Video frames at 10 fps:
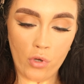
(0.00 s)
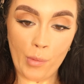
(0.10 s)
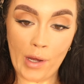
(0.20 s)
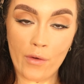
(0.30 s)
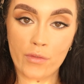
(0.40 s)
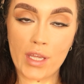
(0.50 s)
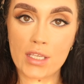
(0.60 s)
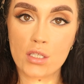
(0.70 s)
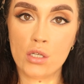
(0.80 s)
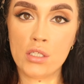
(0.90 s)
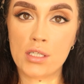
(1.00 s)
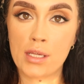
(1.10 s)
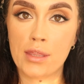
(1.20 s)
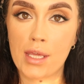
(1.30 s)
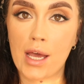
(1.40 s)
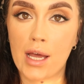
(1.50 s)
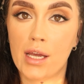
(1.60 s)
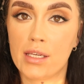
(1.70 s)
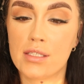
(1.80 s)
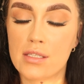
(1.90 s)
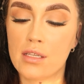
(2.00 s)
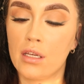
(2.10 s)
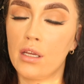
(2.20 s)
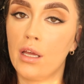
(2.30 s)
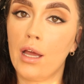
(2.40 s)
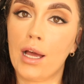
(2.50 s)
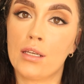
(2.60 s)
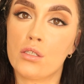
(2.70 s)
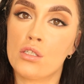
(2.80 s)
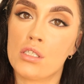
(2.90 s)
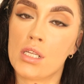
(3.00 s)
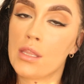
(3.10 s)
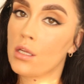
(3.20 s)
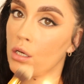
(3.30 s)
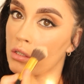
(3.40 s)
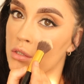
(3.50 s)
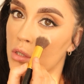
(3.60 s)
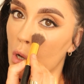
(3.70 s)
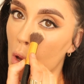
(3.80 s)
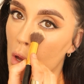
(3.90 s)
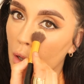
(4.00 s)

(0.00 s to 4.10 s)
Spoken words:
amount of this underneath the eyes and underneath the contour.